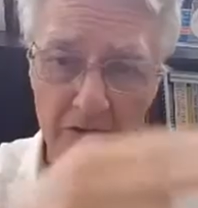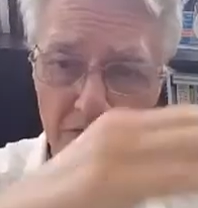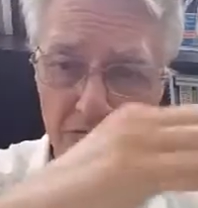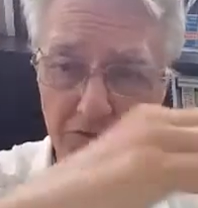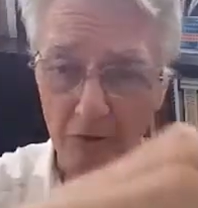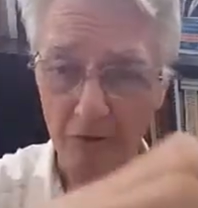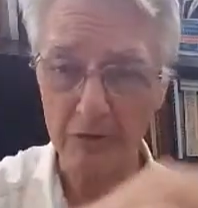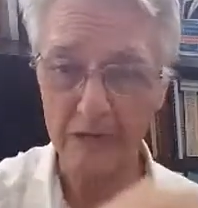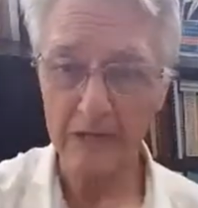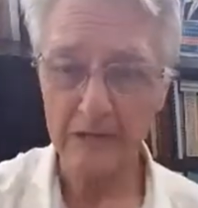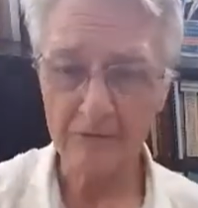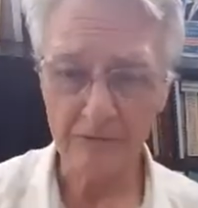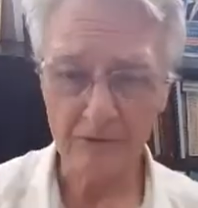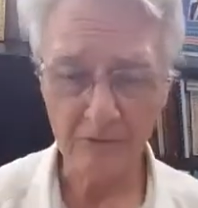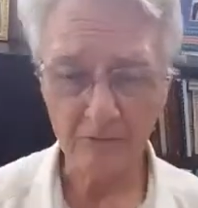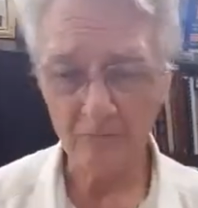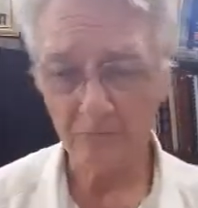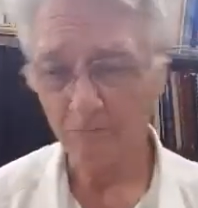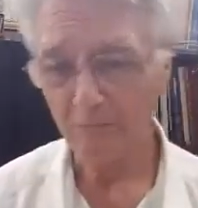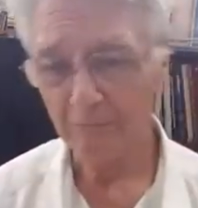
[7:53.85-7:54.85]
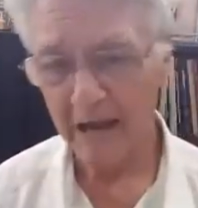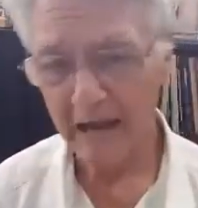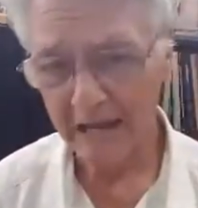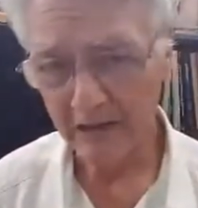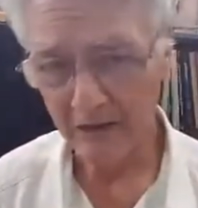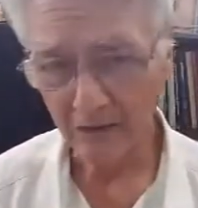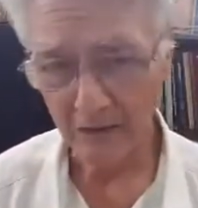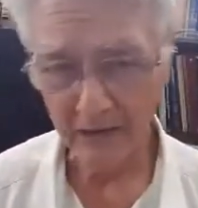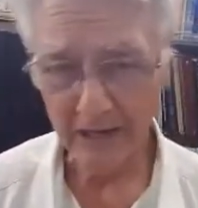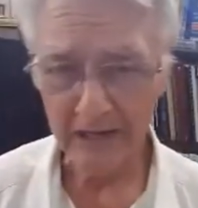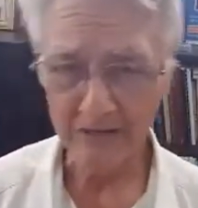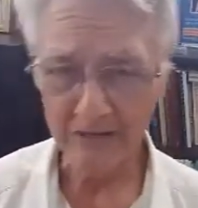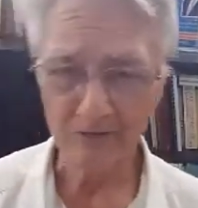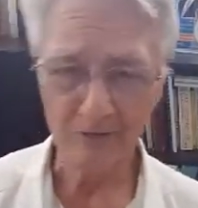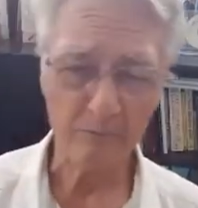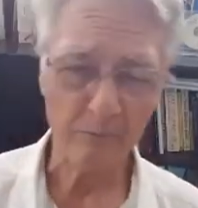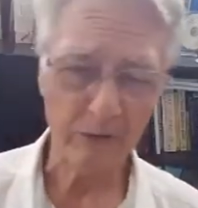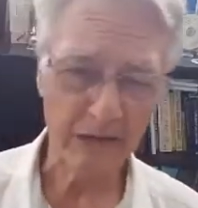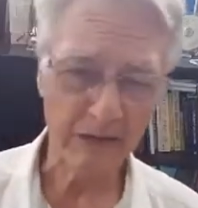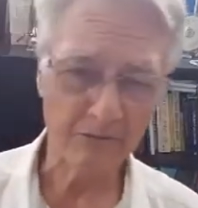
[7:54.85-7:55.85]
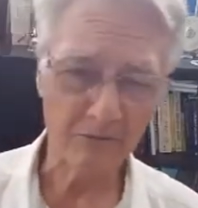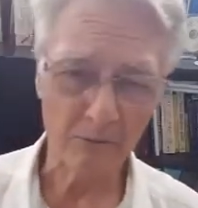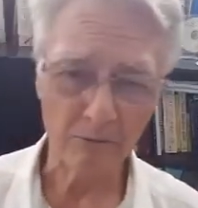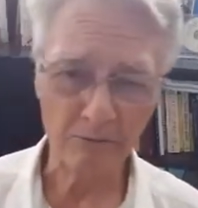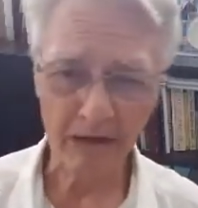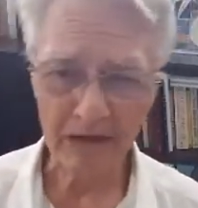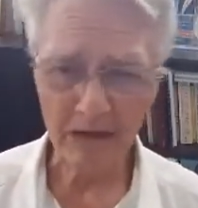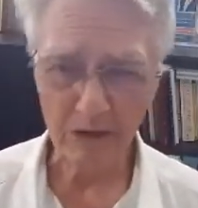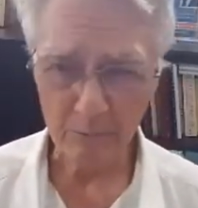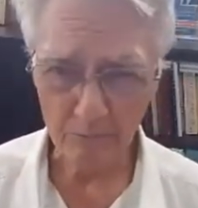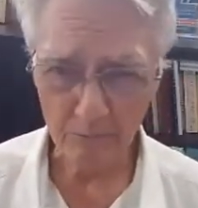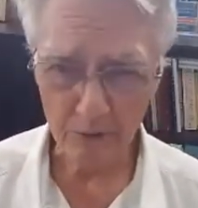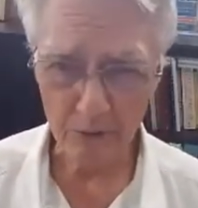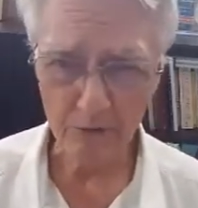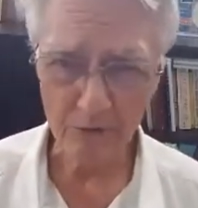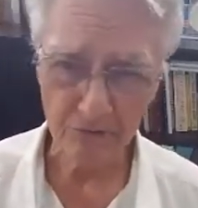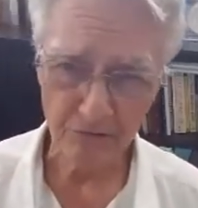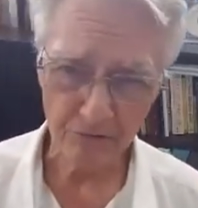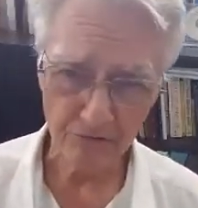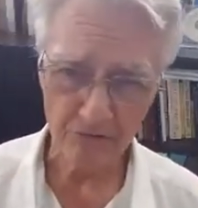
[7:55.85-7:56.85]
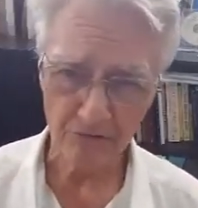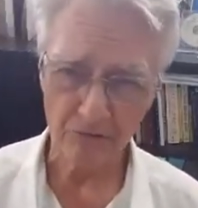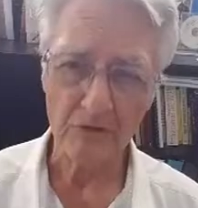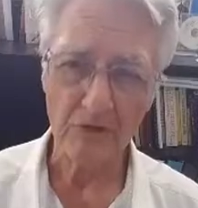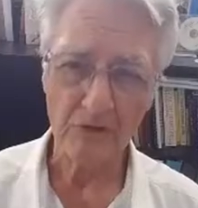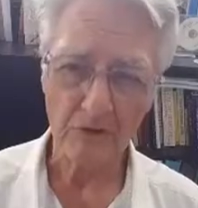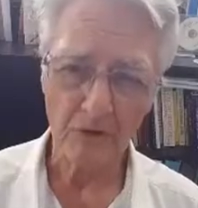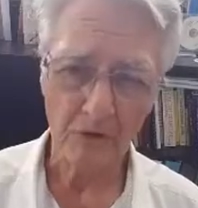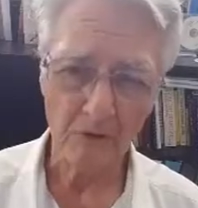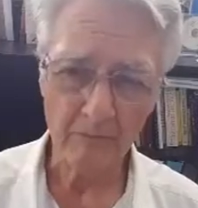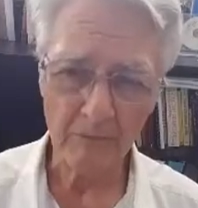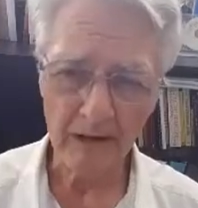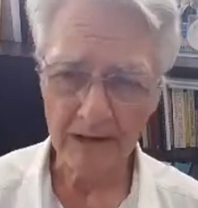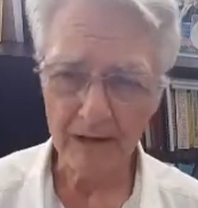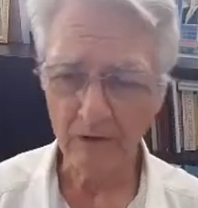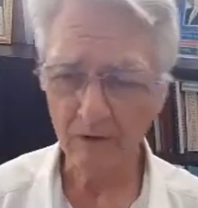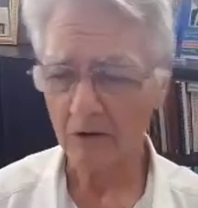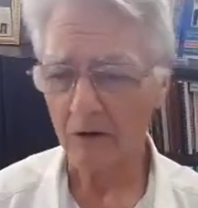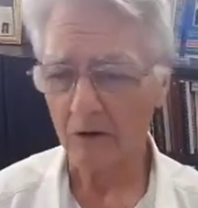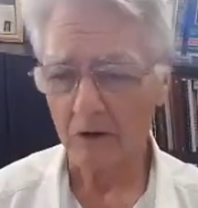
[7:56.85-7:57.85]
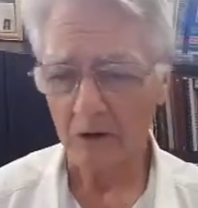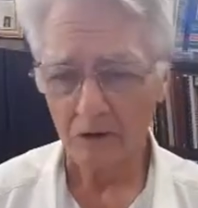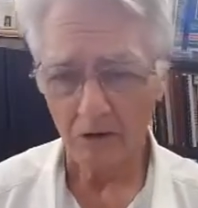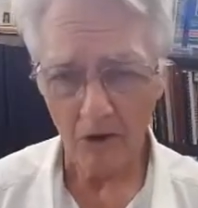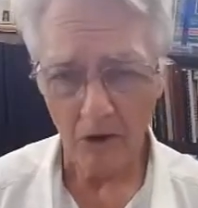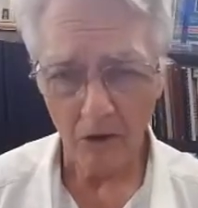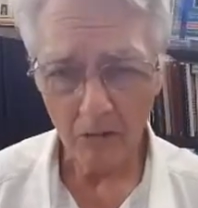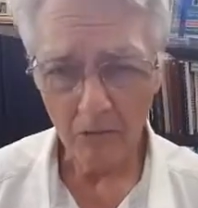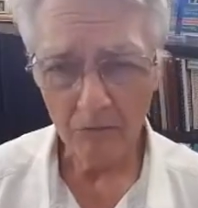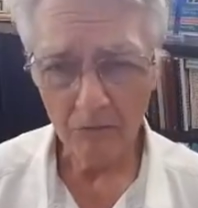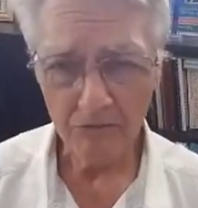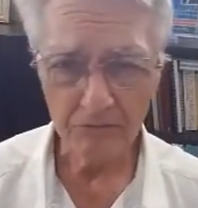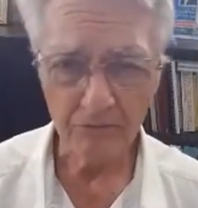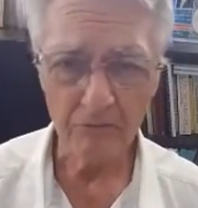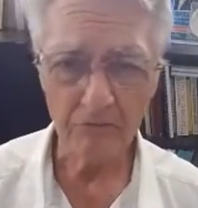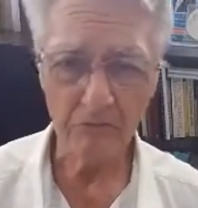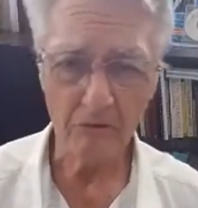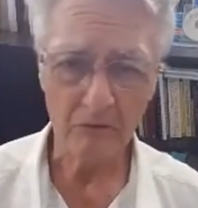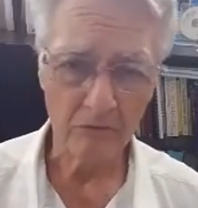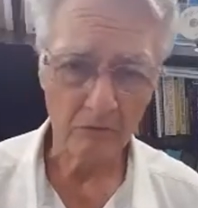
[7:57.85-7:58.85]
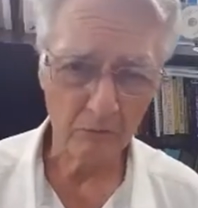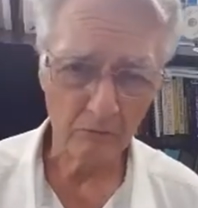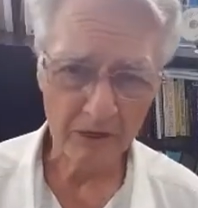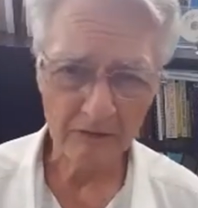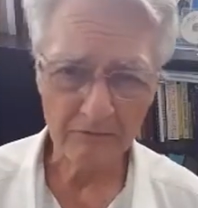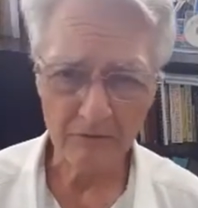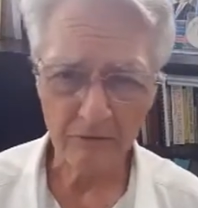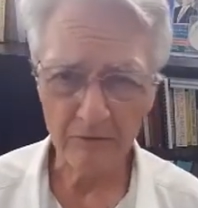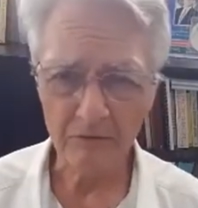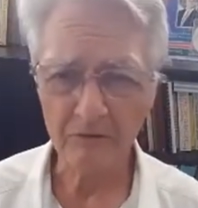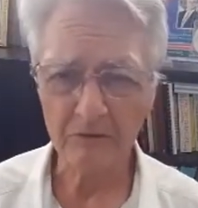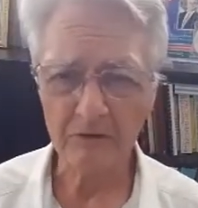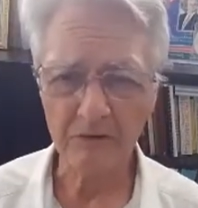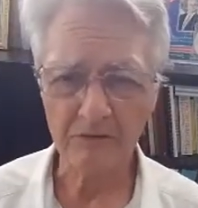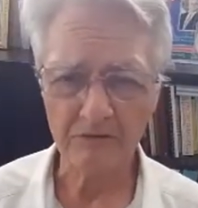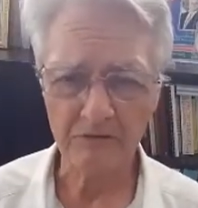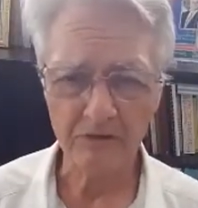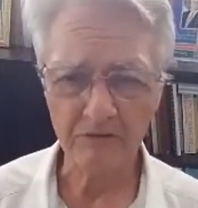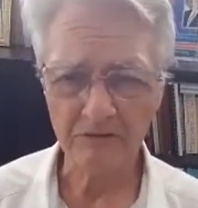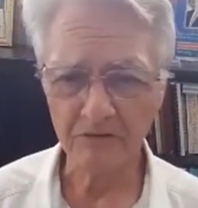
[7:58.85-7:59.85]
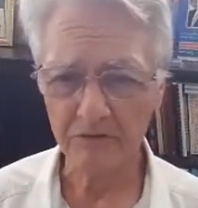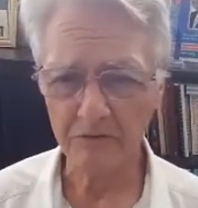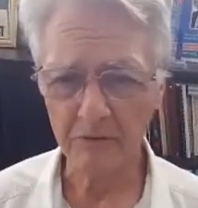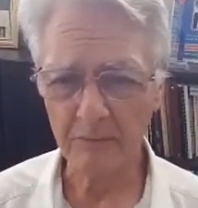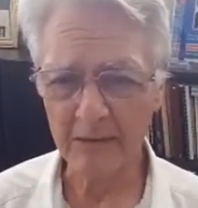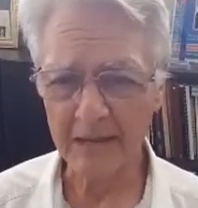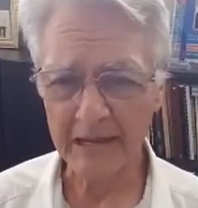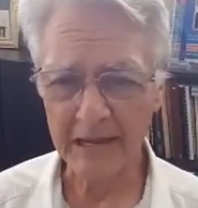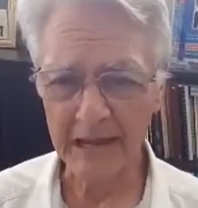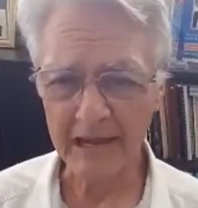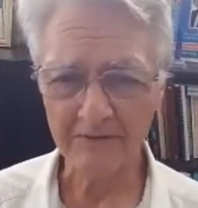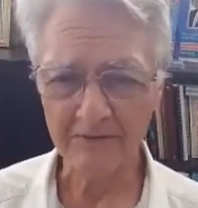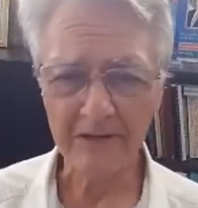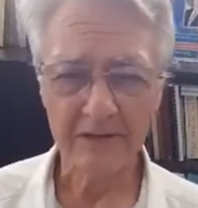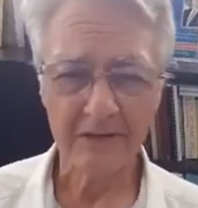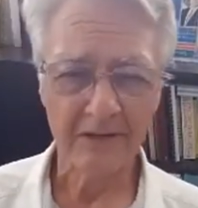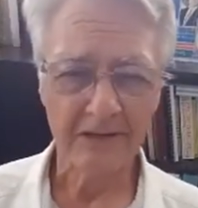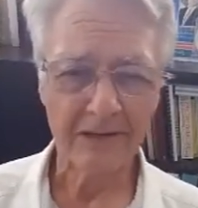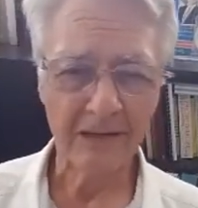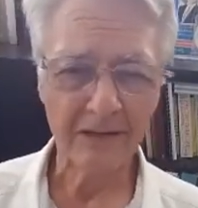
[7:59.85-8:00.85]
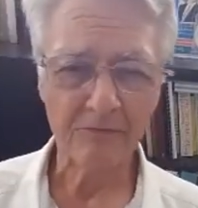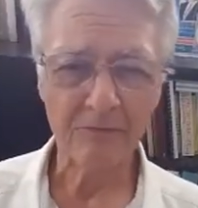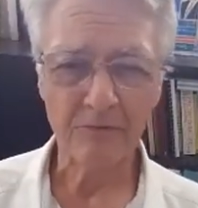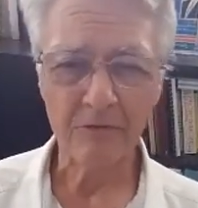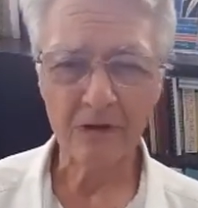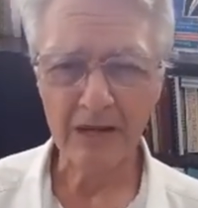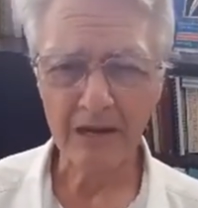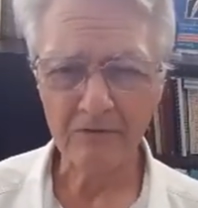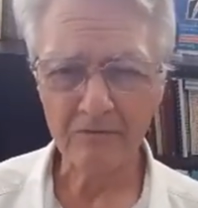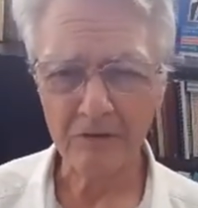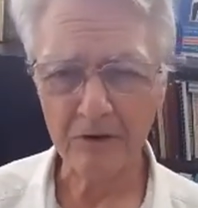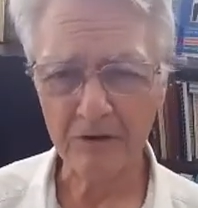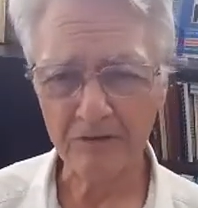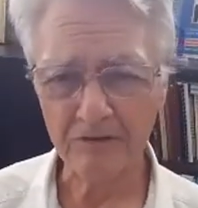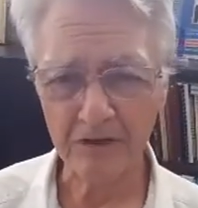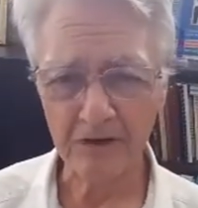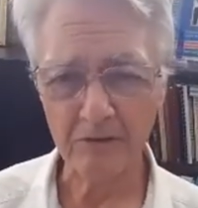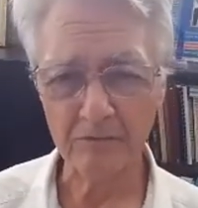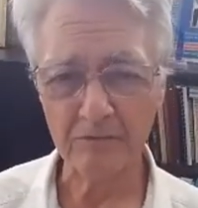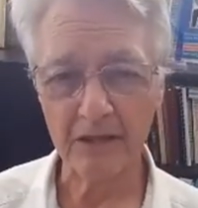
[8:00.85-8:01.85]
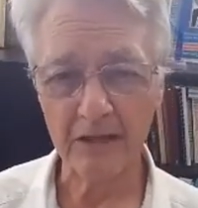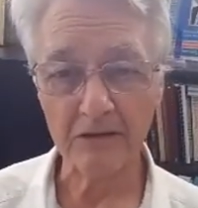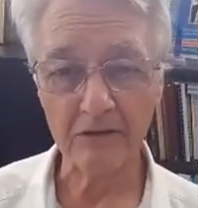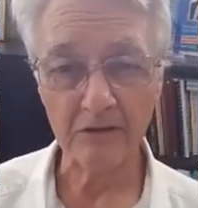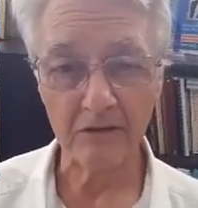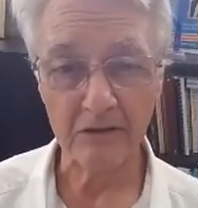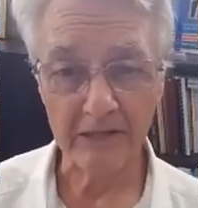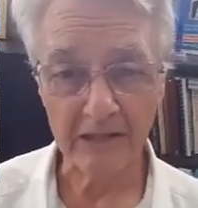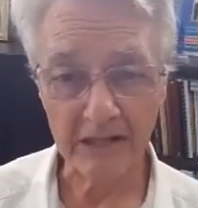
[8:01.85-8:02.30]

So even minor aches and pains or minor bruises or minor colds or whatever diseases you may have take forever, it seems like, to